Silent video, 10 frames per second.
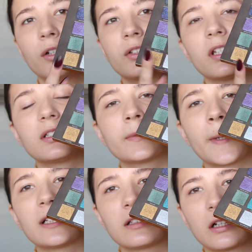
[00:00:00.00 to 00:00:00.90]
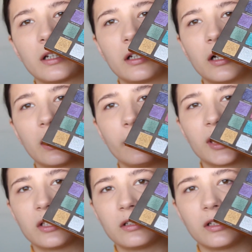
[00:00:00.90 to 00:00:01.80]
So this is basically a
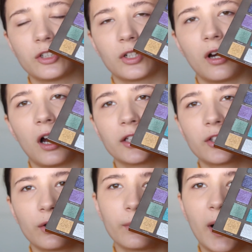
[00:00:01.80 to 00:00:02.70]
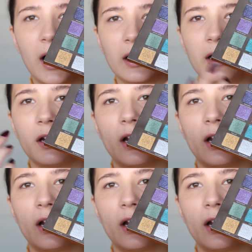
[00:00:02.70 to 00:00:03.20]
limited edition eyeshadow palette.